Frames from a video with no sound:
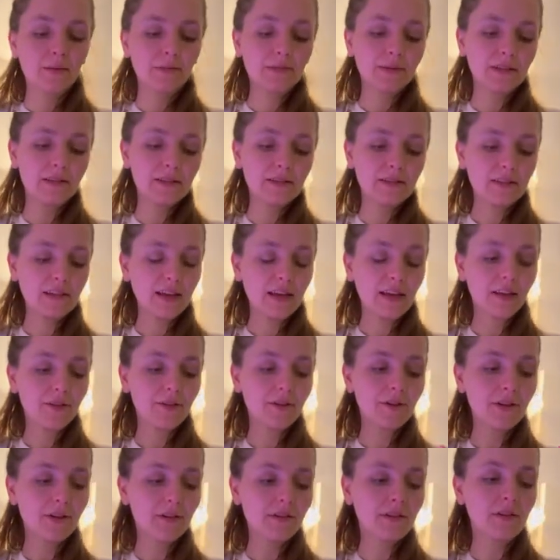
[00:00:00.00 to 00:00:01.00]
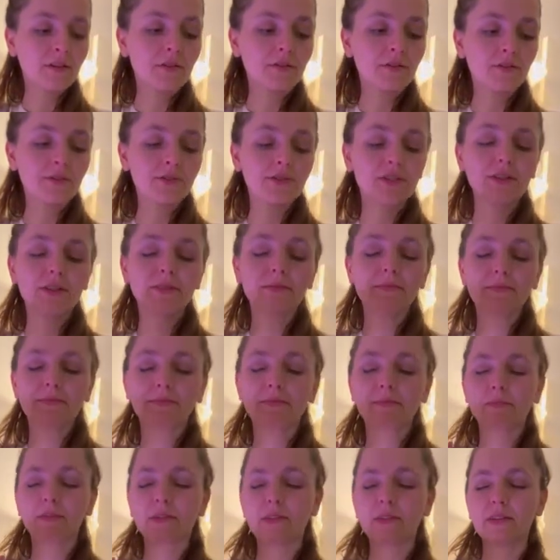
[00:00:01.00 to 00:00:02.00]
Please gather energy
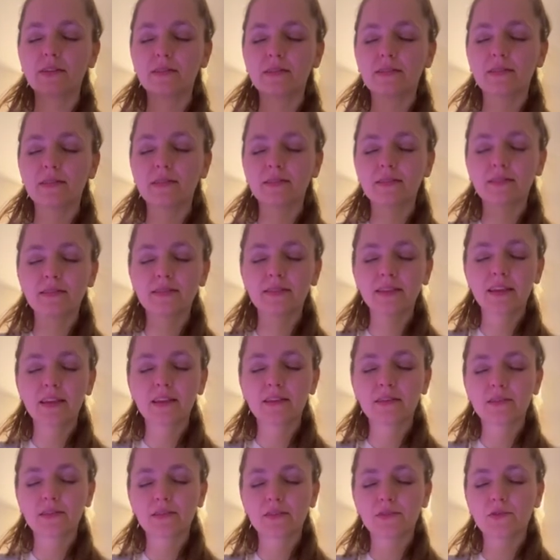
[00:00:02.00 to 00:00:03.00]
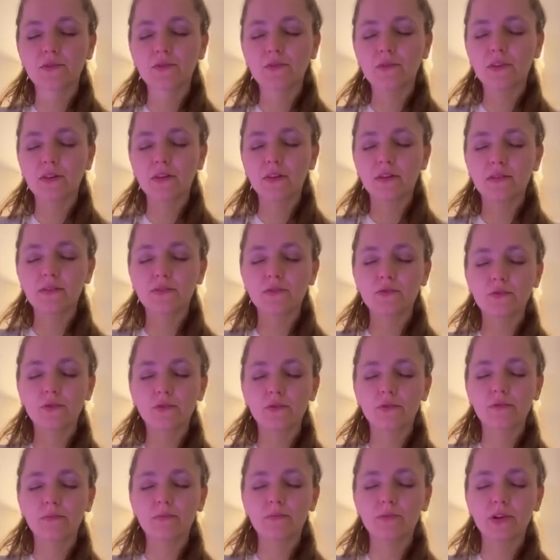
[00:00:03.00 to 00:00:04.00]
please ascend to the
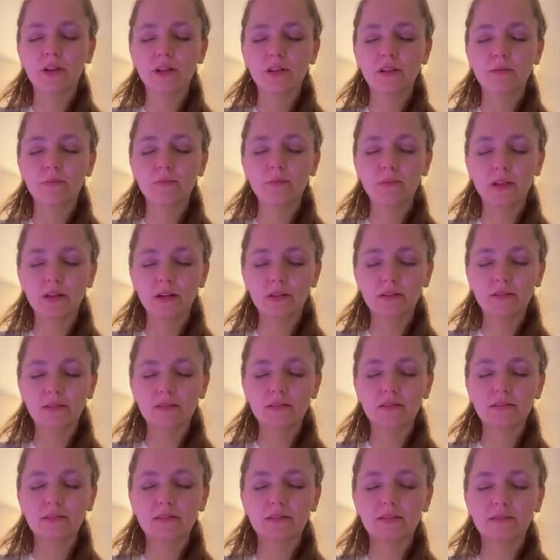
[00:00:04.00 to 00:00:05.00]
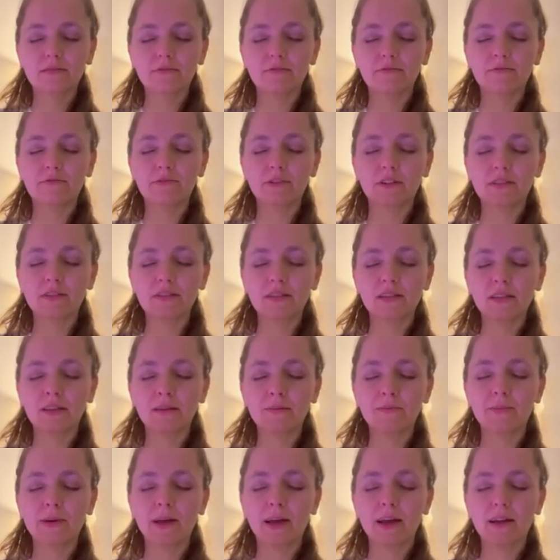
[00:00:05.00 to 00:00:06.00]
solar plexus front
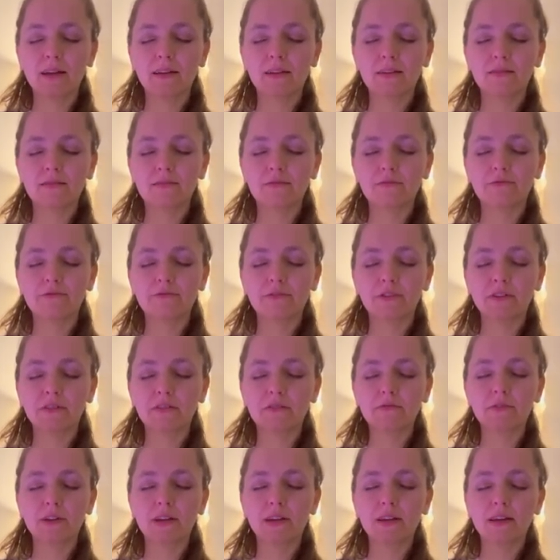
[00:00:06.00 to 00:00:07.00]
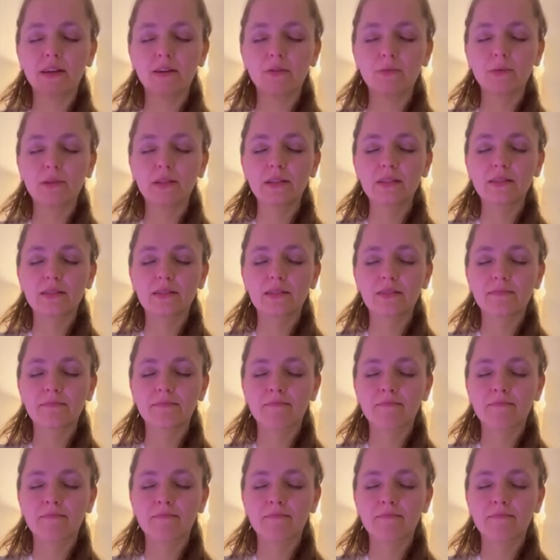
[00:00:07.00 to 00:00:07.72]
and back front right now please